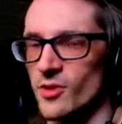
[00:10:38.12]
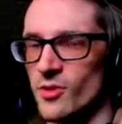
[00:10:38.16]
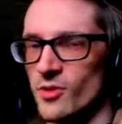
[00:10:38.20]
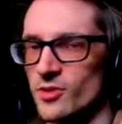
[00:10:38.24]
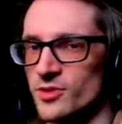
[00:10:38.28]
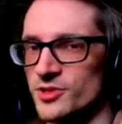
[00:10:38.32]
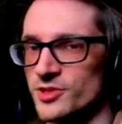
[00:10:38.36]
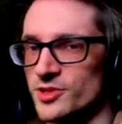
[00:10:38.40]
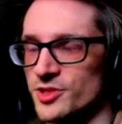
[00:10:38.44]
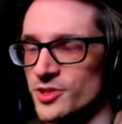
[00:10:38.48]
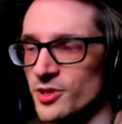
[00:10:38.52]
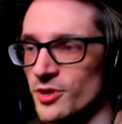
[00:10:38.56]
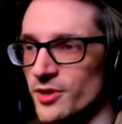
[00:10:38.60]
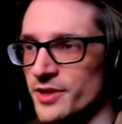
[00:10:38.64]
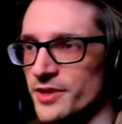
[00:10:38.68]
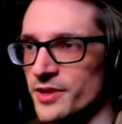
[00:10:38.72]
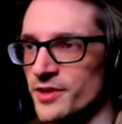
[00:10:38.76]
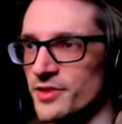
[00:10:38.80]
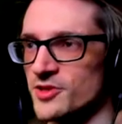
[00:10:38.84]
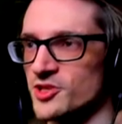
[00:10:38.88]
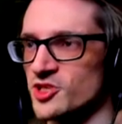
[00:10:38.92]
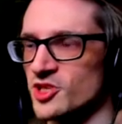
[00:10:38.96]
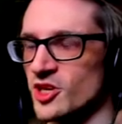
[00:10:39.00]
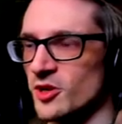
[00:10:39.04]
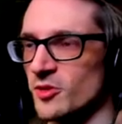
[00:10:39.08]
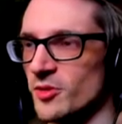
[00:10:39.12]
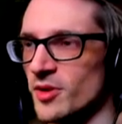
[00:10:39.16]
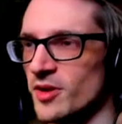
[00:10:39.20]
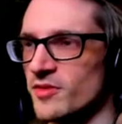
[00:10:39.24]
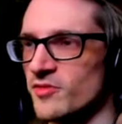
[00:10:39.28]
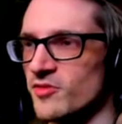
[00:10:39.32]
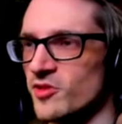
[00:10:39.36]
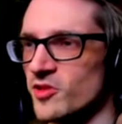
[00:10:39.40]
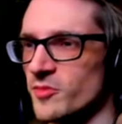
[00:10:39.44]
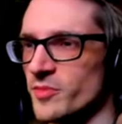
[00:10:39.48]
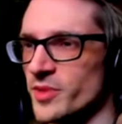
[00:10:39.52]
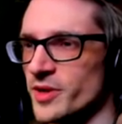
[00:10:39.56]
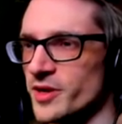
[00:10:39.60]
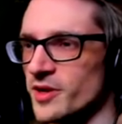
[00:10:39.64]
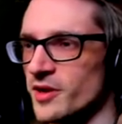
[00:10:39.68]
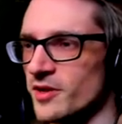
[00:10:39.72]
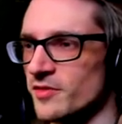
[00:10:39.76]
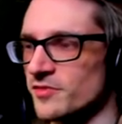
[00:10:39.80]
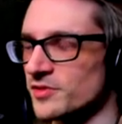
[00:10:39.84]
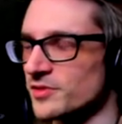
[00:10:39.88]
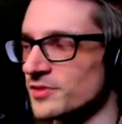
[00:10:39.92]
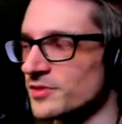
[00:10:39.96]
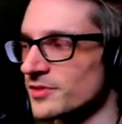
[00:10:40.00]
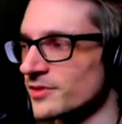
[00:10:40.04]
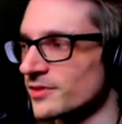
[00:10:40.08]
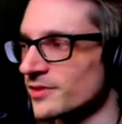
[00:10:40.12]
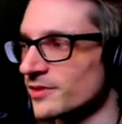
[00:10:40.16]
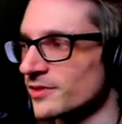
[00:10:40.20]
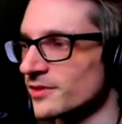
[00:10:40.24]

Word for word: whole turning on the generator for the big oven.